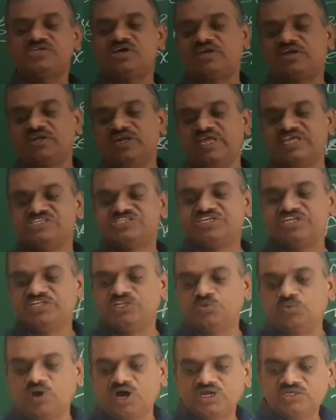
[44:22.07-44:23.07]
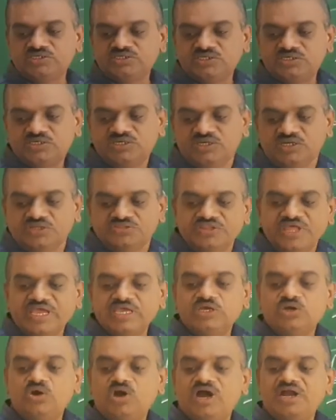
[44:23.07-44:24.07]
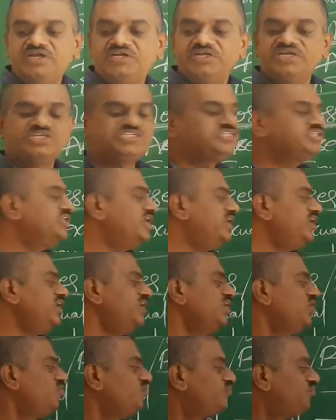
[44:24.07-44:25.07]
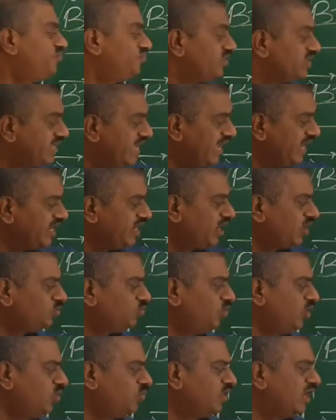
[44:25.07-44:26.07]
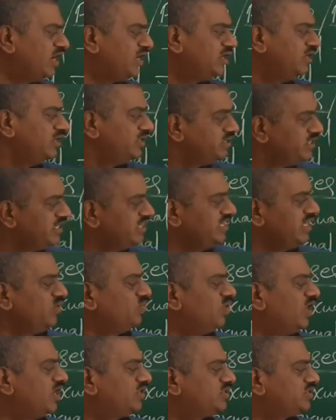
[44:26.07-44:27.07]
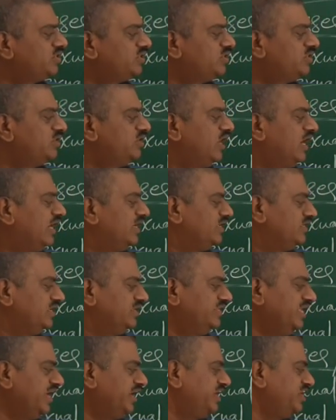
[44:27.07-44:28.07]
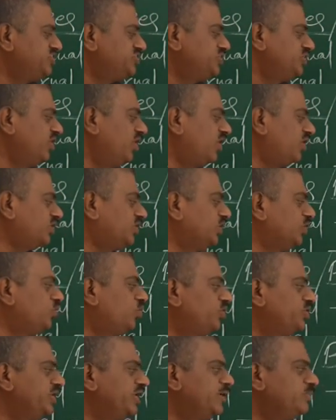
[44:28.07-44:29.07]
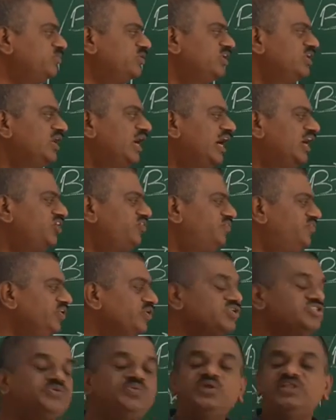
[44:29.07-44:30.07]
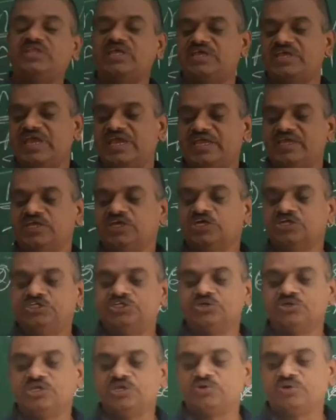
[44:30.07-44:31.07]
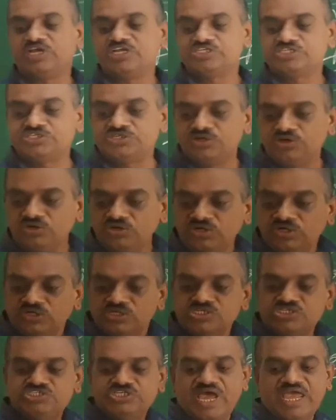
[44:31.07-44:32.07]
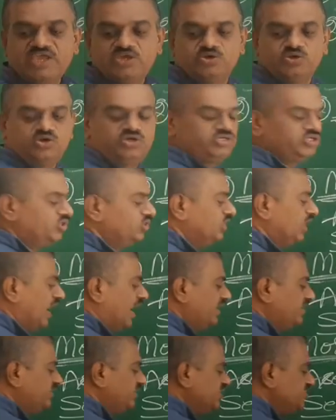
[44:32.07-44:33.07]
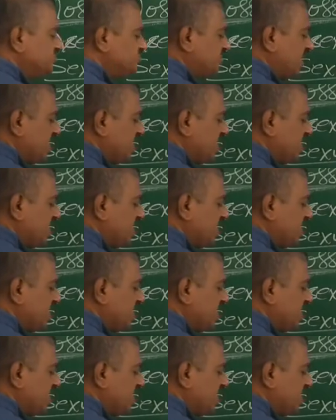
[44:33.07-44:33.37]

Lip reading: are released in the water. They go and reach the egg or ova in the water, and they reach the archegonium and fuse with the egg to give rise to zygote, and this